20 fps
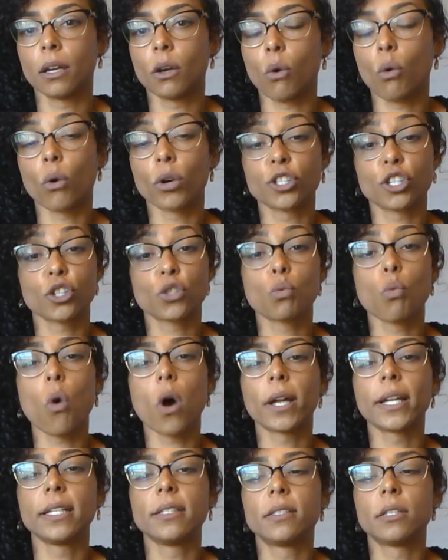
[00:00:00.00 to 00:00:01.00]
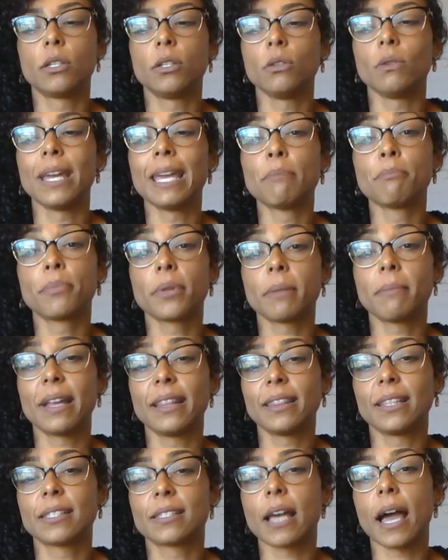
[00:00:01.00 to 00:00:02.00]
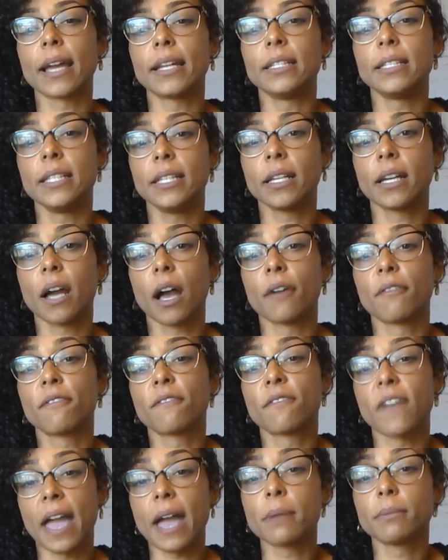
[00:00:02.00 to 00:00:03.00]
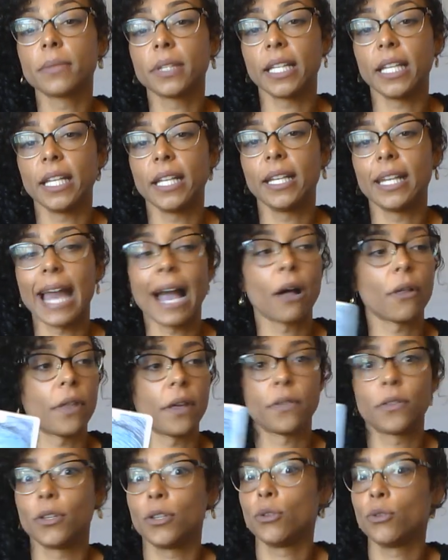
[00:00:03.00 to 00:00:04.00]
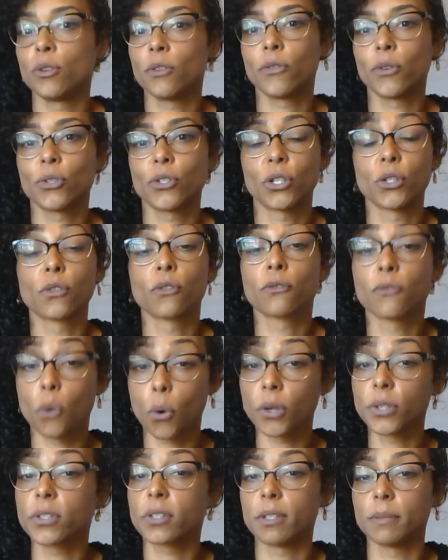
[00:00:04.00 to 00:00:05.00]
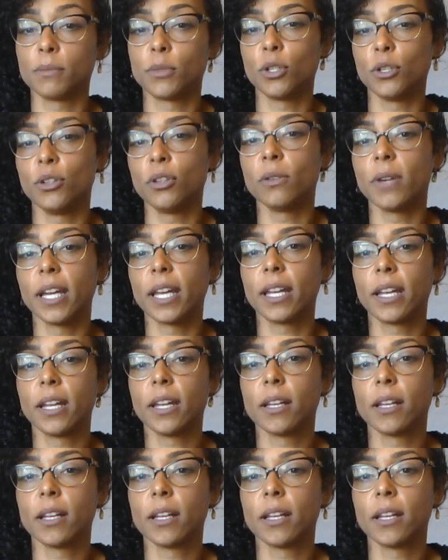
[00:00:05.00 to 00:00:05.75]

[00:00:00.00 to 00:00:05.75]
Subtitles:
or just wanted to implement this idea of family now that the universe has forced them to do it.